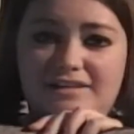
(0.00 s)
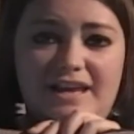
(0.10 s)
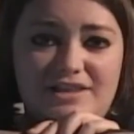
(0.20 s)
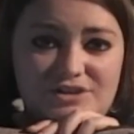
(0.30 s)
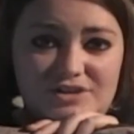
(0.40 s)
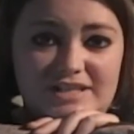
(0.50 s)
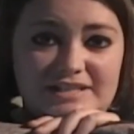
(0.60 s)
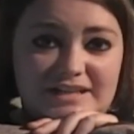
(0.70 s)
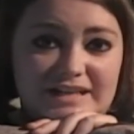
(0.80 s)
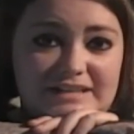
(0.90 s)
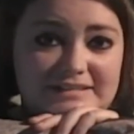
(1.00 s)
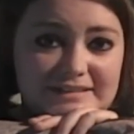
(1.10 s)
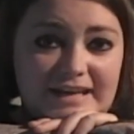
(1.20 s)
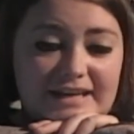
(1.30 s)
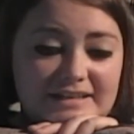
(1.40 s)
8:30 tonight,
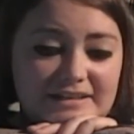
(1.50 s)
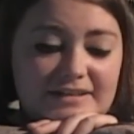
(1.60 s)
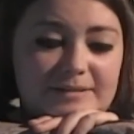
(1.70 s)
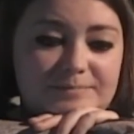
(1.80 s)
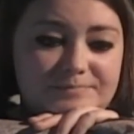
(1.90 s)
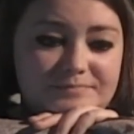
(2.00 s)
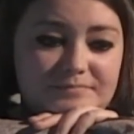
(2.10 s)
gack.